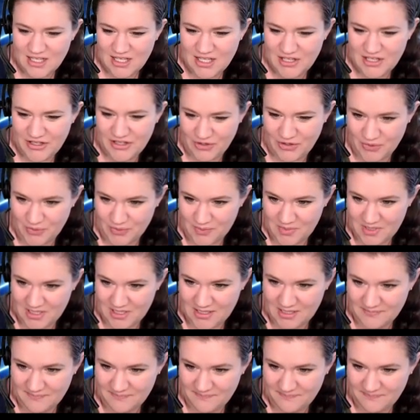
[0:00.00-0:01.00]
Cubed.
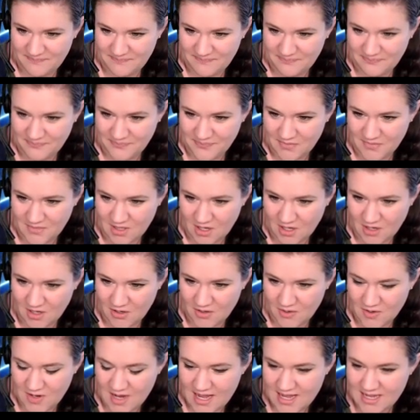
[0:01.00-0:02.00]
All
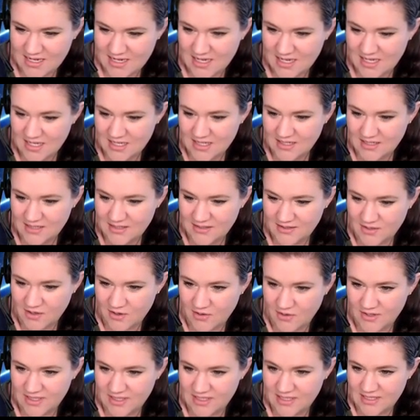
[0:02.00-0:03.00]
right. So
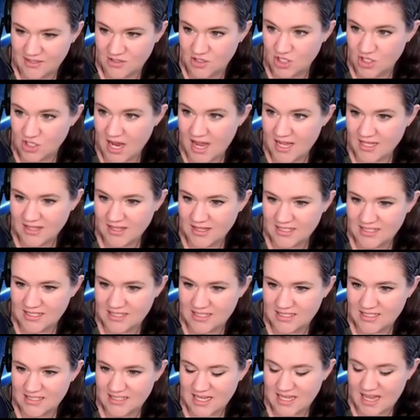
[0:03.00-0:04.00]
this is giant. This is
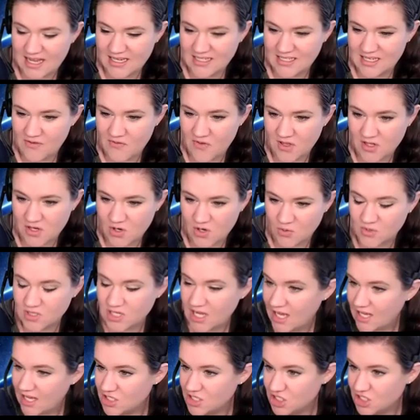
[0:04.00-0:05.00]
in scientific
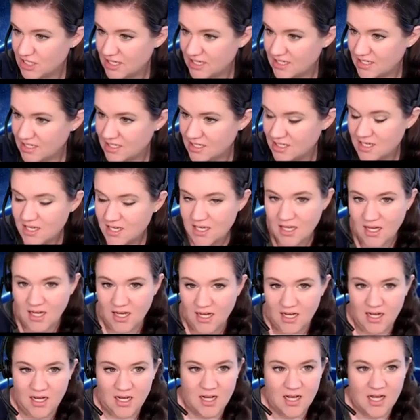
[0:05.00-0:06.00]
notation.
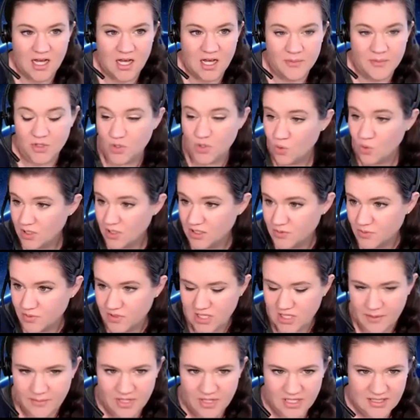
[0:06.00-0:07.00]
Yours will
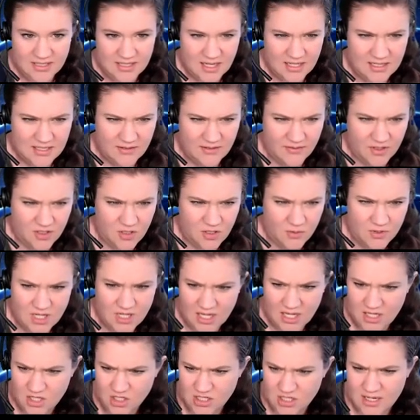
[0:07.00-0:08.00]
not be in scientific
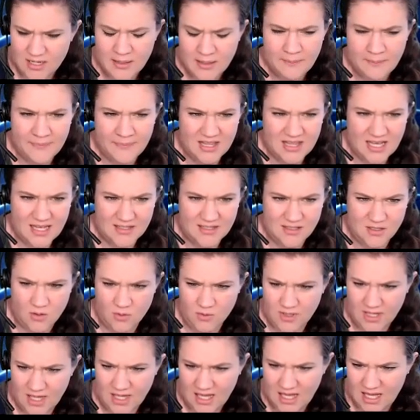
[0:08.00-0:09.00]
notation, but that's
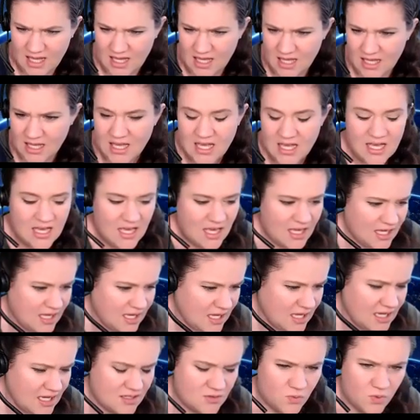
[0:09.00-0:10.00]
okay.
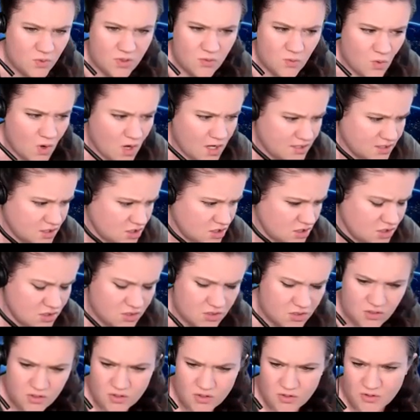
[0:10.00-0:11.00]
And we want
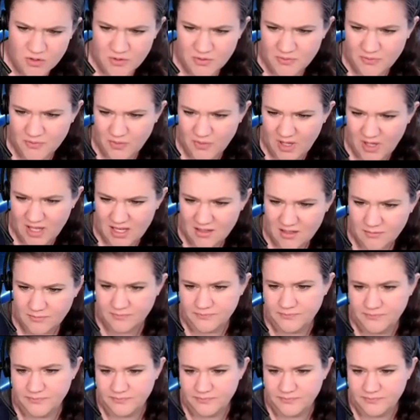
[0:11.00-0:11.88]
to, well,